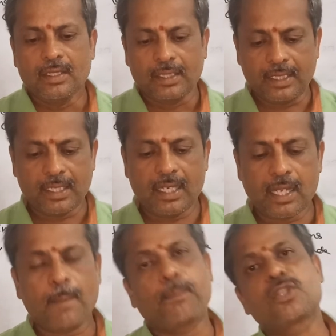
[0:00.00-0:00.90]

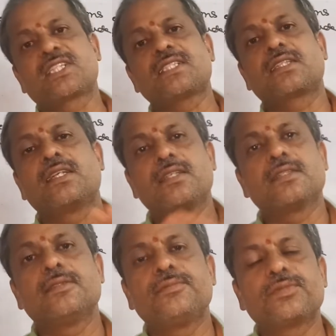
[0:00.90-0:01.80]
India possessed
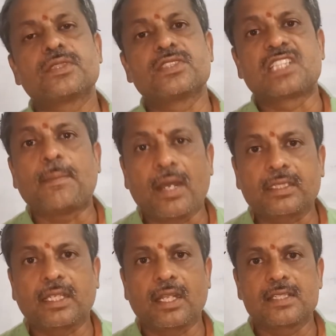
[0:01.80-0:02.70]
some
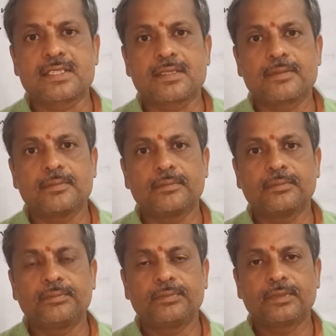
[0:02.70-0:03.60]
articles
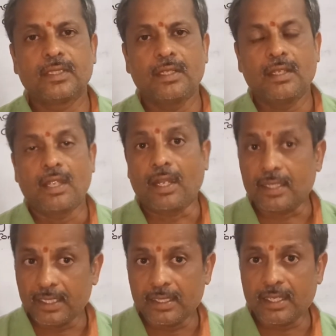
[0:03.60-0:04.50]
and
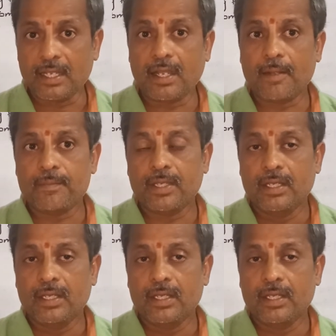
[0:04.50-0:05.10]
India